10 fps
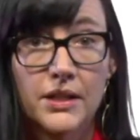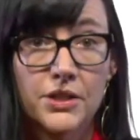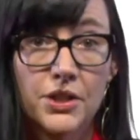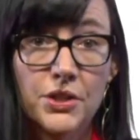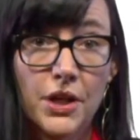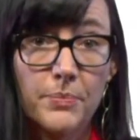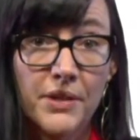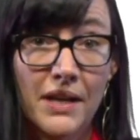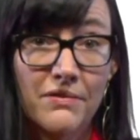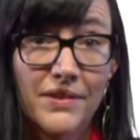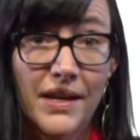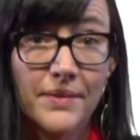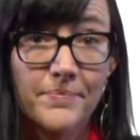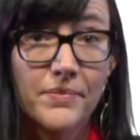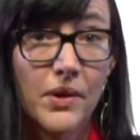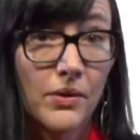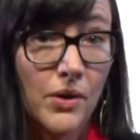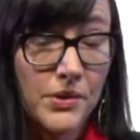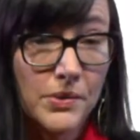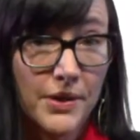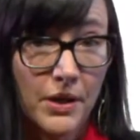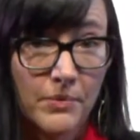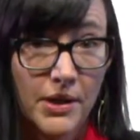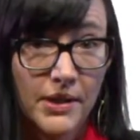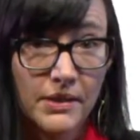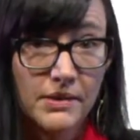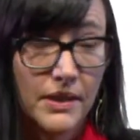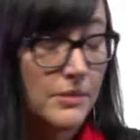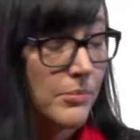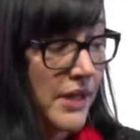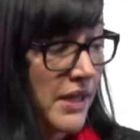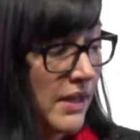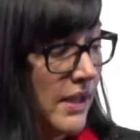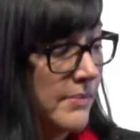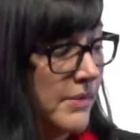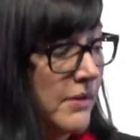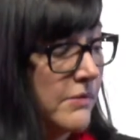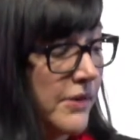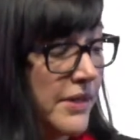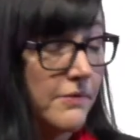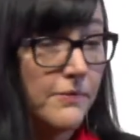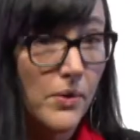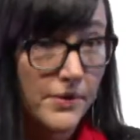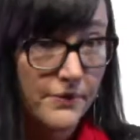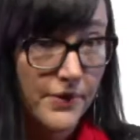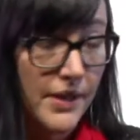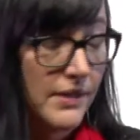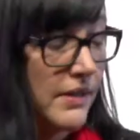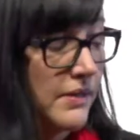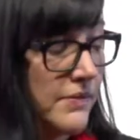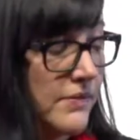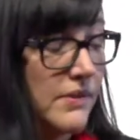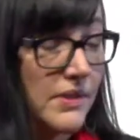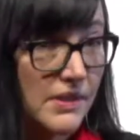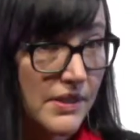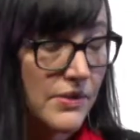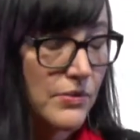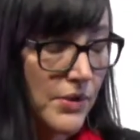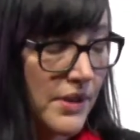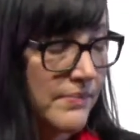G sharp and A flat are also enharmonics, and to play them, fret the 4th fret of the 6th string.